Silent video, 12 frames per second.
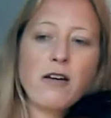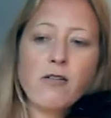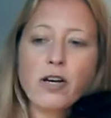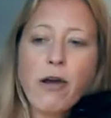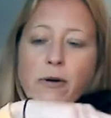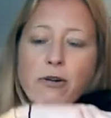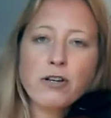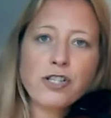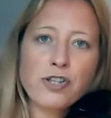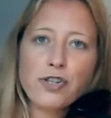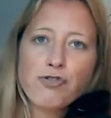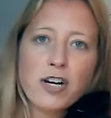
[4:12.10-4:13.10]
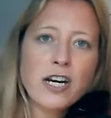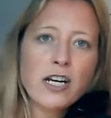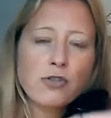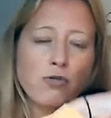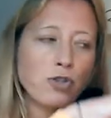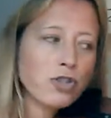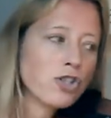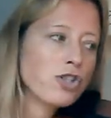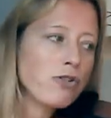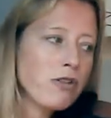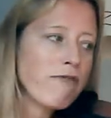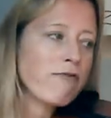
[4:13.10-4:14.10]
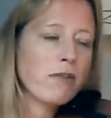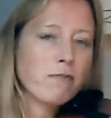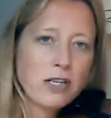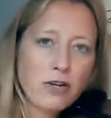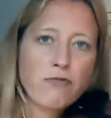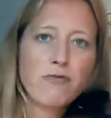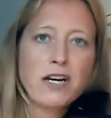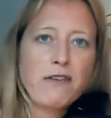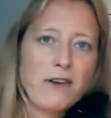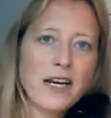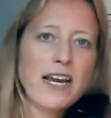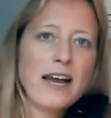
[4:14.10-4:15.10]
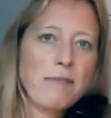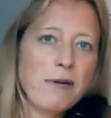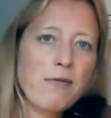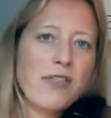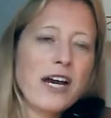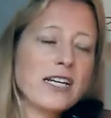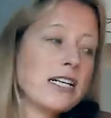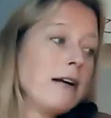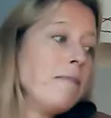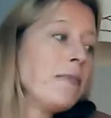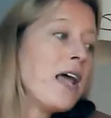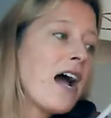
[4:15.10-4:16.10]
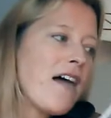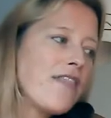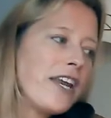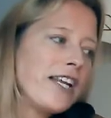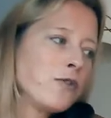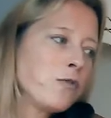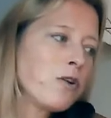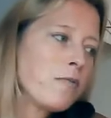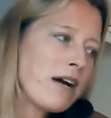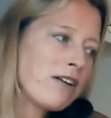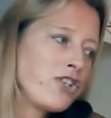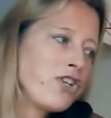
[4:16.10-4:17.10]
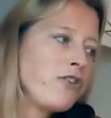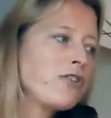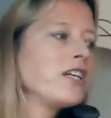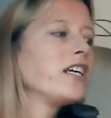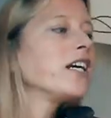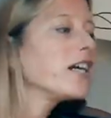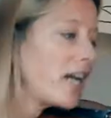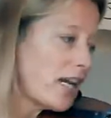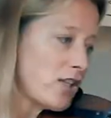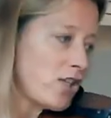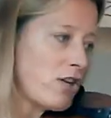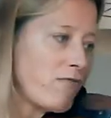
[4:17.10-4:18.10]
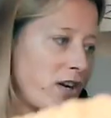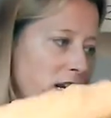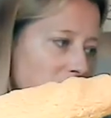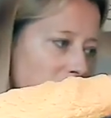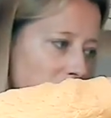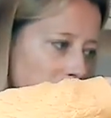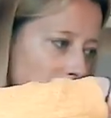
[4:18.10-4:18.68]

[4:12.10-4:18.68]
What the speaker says: across the strings, or just do that rhythm till you're really feeling happy with that. And then it's all about tuning again, so you really get a,